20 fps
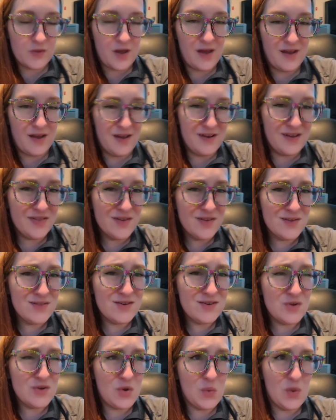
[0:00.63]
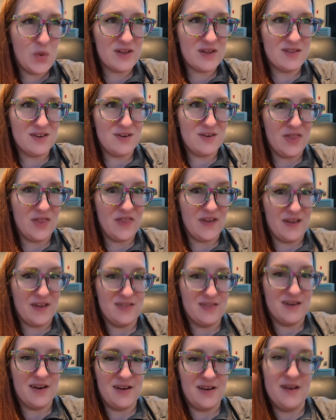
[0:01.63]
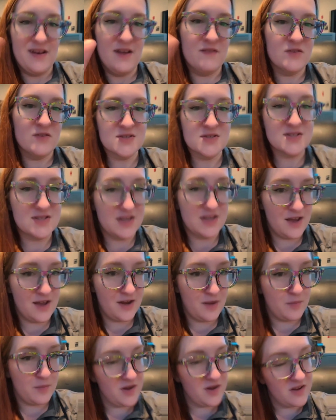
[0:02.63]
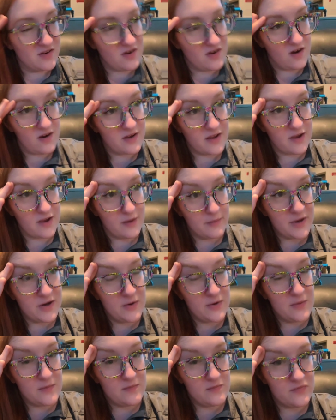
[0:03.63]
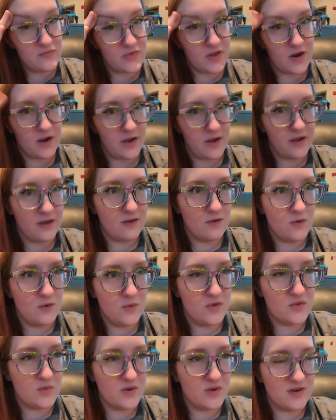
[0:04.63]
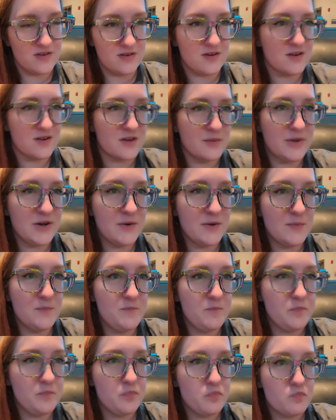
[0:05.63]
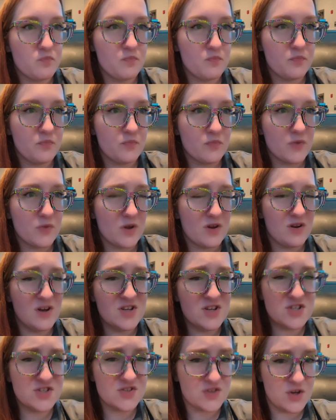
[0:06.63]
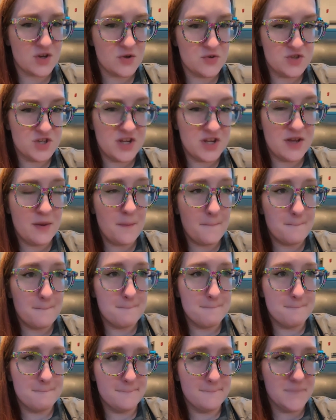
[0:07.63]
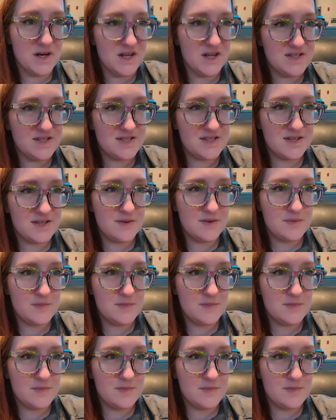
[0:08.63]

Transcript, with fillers: Okay, another little quick little thing that I never see anybody talking about that I always want to talk about, not just Koschei, but